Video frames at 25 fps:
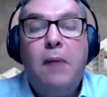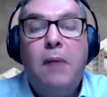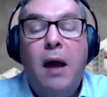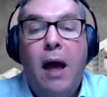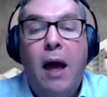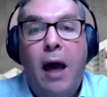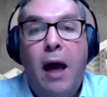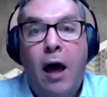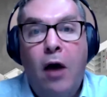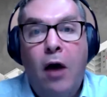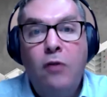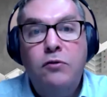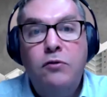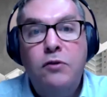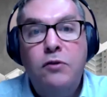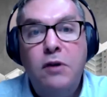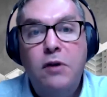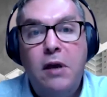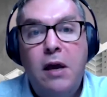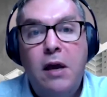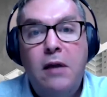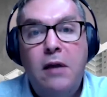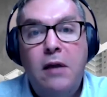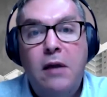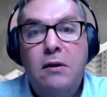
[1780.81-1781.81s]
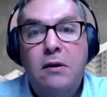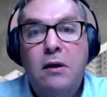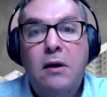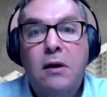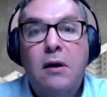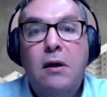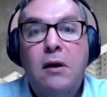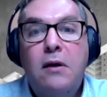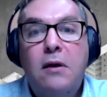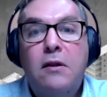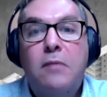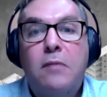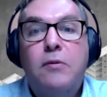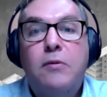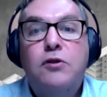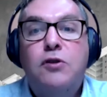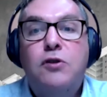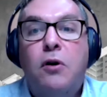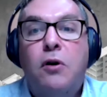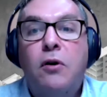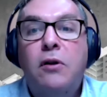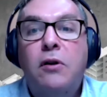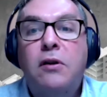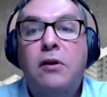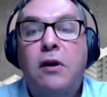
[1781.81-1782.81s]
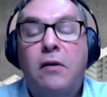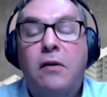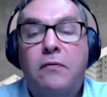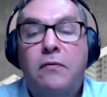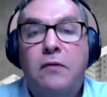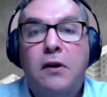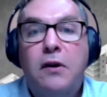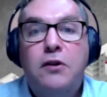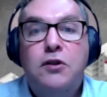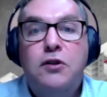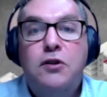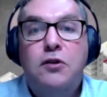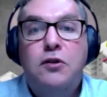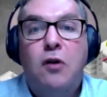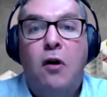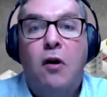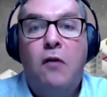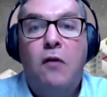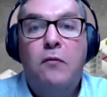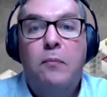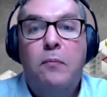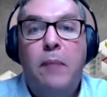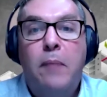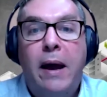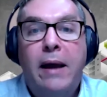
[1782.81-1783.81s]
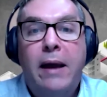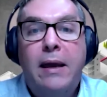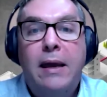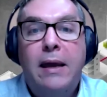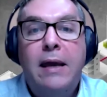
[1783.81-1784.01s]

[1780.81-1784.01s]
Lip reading: How to get the majority of their staff back